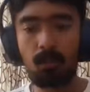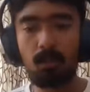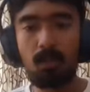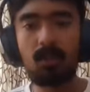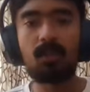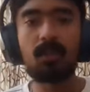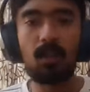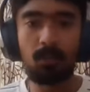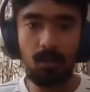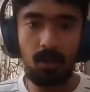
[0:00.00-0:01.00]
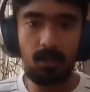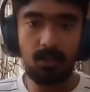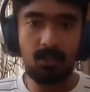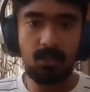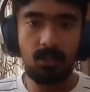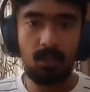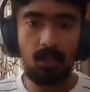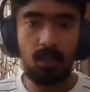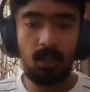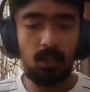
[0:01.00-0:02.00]
build their products
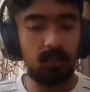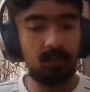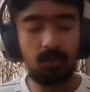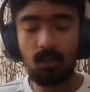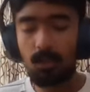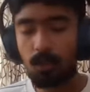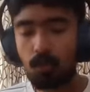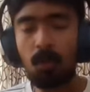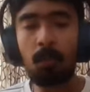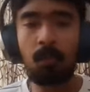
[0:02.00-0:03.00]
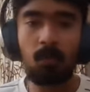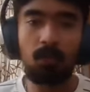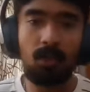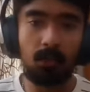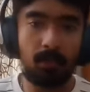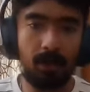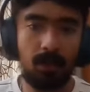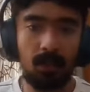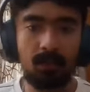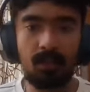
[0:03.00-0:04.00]
as to improve their
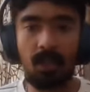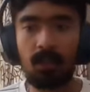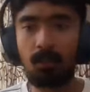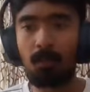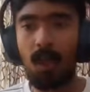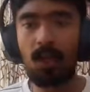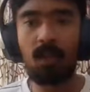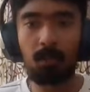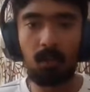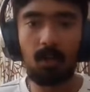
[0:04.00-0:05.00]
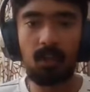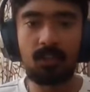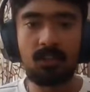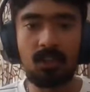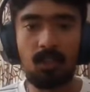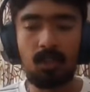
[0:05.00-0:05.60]
products and make their products